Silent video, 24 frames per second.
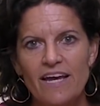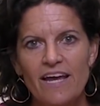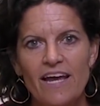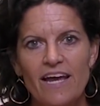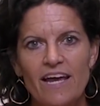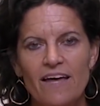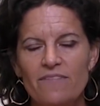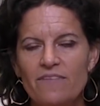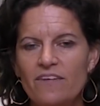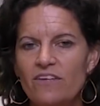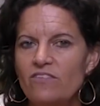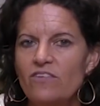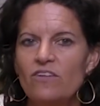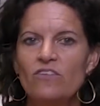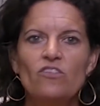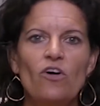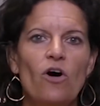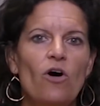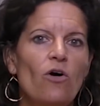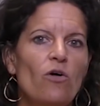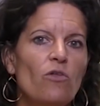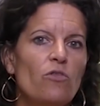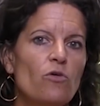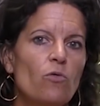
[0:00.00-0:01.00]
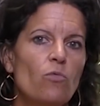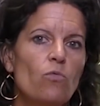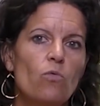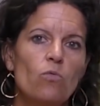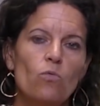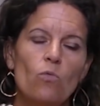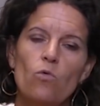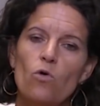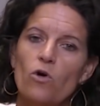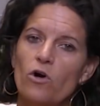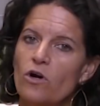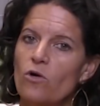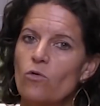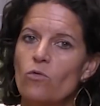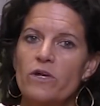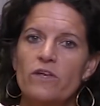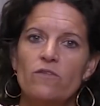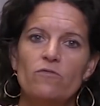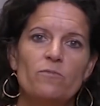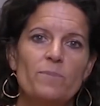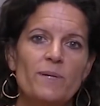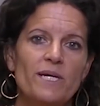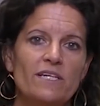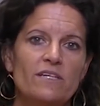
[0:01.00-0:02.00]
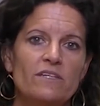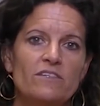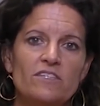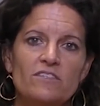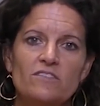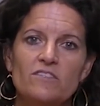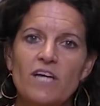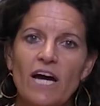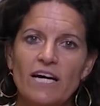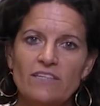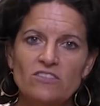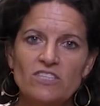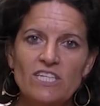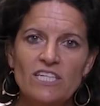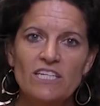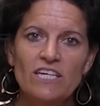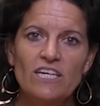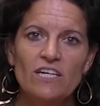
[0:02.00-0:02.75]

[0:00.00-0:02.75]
And this is all the work we've been discussing